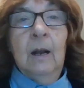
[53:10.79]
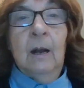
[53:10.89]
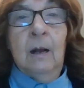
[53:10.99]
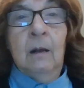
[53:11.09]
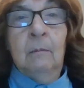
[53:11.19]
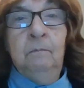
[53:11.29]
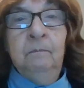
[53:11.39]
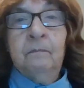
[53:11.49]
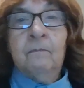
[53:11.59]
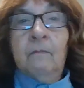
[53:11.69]

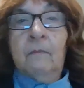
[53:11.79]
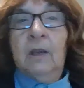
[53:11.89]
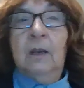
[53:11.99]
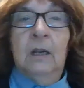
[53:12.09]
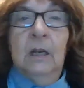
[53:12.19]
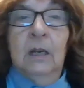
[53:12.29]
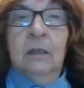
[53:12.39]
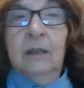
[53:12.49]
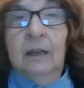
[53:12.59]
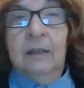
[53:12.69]
Um,
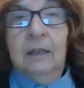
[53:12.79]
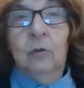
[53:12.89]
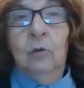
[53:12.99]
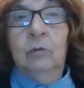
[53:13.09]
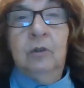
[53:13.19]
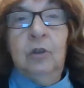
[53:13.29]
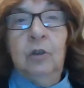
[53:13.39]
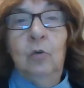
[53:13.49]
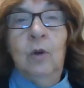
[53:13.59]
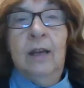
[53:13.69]
does oh
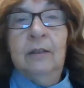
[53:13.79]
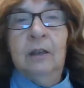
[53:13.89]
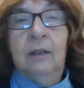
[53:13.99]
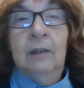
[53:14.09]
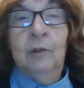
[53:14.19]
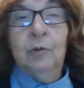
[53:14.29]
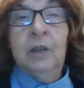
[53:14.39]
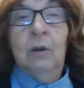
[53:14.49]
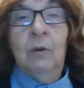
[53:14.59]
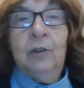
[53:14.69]
sue has a, an
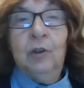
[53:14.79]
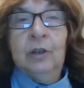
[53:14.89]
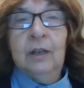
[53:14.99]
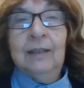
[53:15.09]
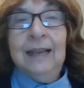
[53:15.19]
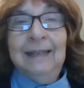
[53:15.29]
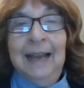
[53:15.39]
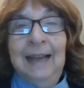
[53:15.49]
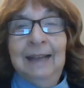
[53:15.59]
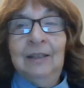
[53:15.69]
interesting question does
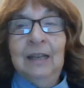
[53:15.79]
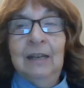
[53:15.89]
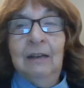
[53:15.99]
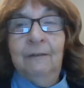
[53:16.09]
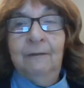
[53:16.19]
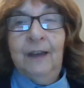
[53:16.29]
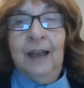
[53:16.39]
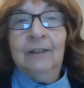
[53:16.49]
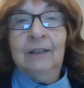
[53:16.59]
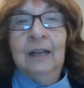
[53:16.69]
ataxia
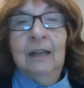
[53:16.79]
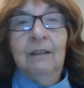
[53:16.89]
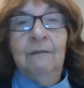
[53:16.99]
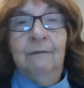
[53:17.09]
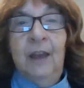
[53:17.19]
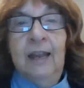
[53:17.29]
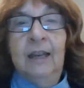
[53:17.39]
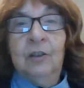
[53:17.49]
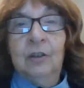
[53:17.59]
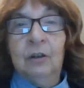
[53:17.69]
affect the
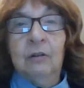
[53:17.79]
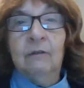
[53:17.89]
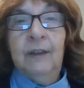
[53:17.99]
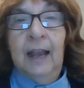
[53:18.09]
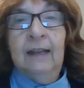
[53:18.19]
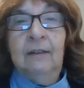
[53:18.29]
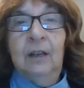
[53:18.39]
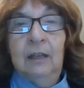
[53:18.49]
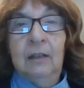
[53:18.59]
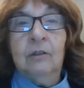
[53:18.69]
vagus nerve and
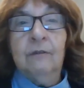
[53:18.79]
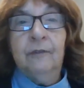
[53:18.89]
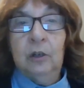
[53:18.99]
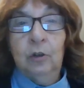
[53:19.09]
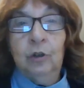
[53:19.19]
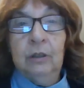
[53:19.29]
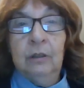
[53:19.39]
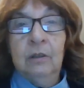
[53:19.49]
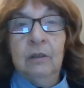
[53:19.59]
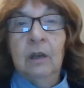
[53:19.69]
its
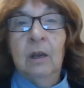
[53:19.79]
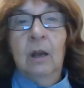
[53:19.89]
functions